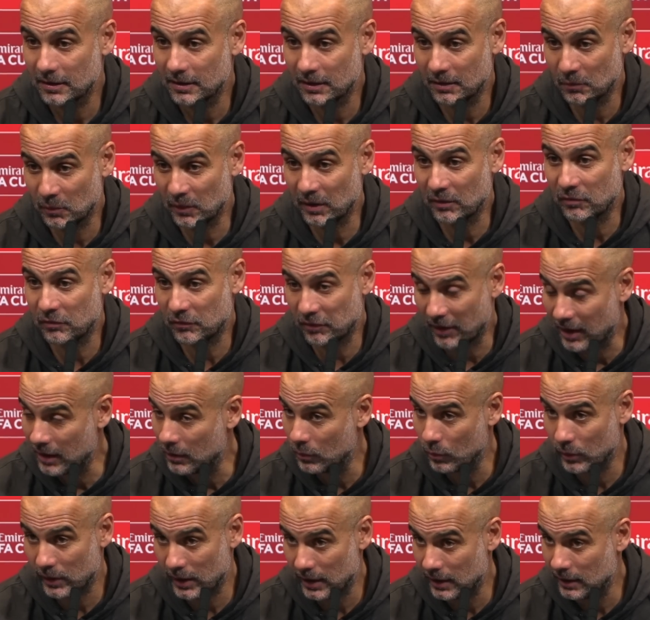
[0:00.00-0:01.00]
we are far
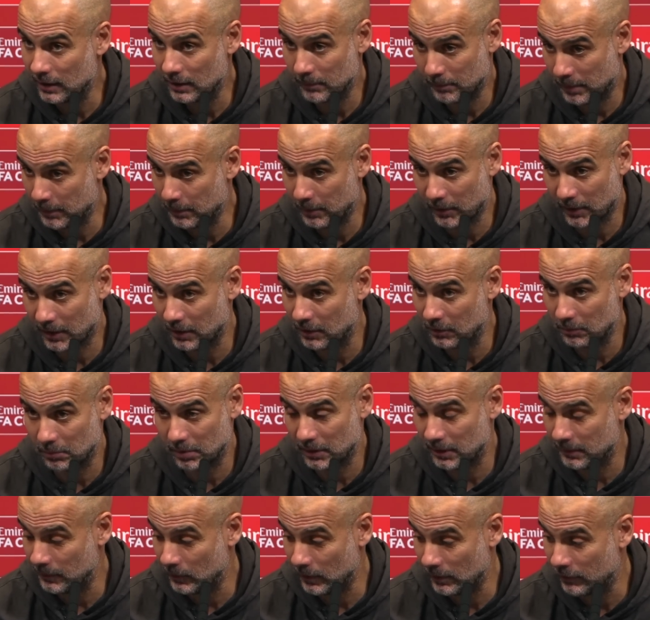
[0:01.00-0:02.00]
away, and people cannot
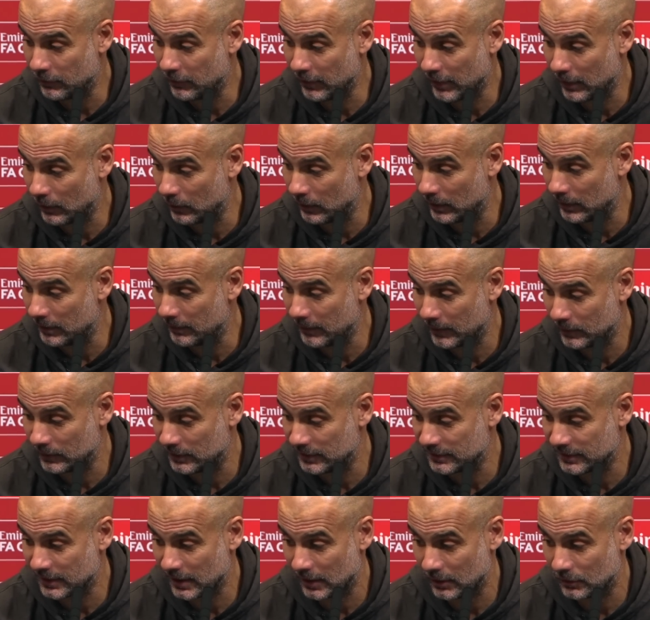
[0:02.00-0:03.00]
believe we are far away about
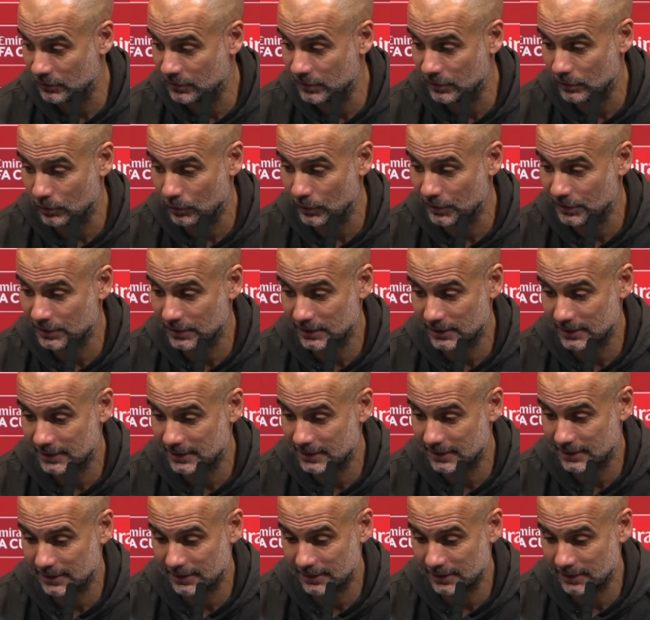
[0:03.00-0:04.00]
these kind of
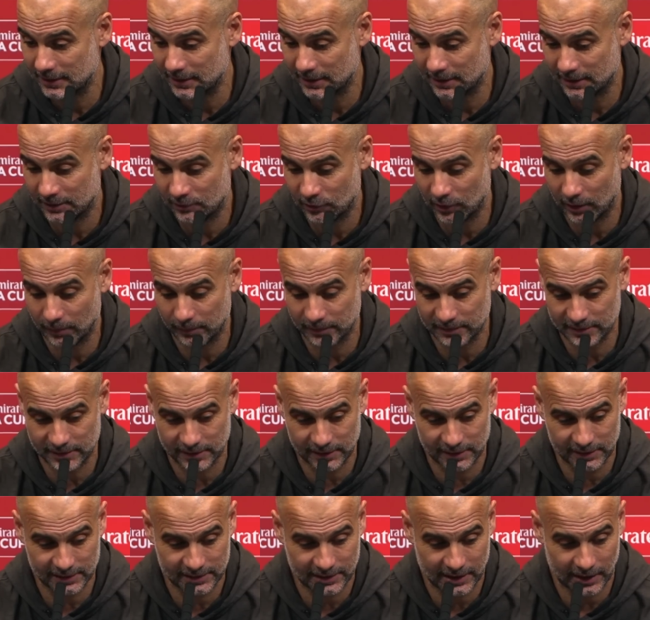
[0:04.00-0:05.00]
situations, the troubles
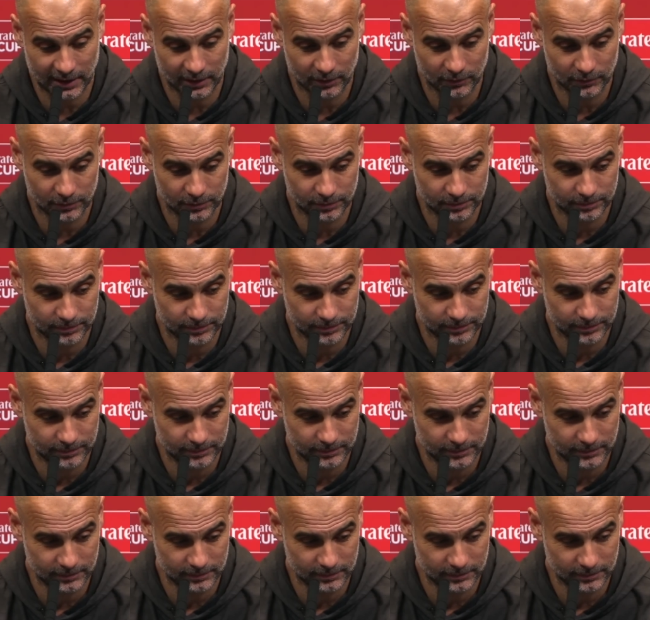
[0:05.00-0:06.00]
in this kind of
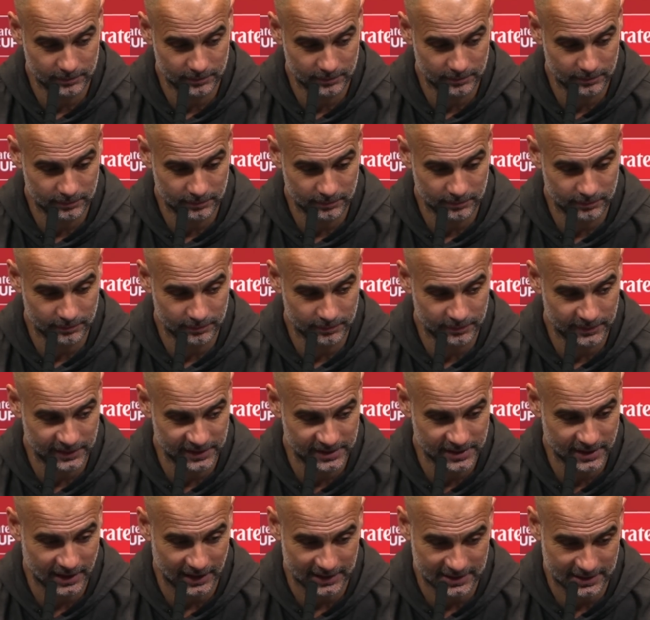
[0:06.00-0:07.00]

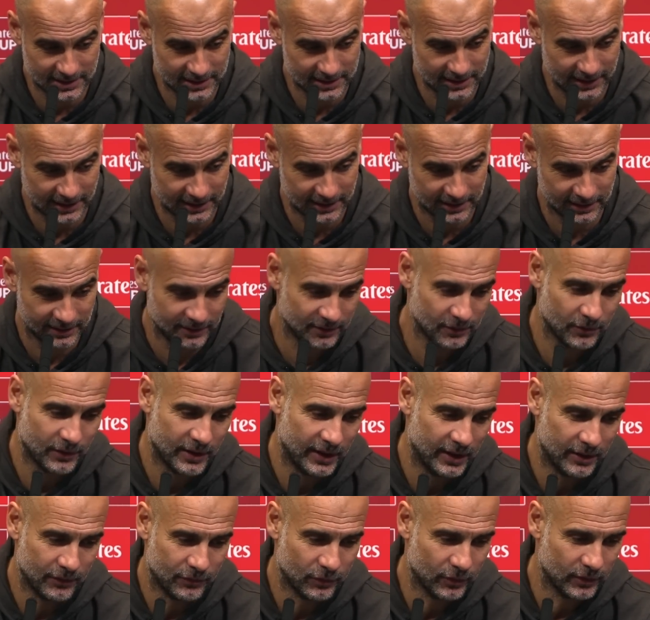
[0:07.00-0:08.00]
discusses that,
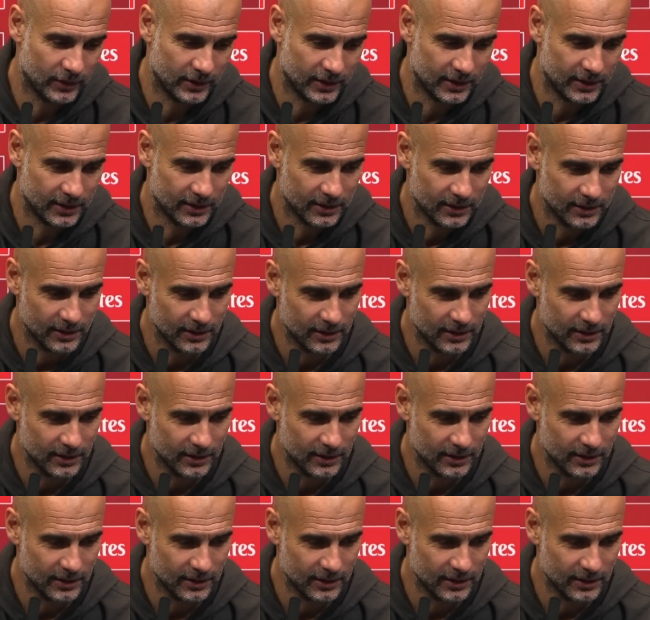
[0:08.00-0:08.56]
okay, for a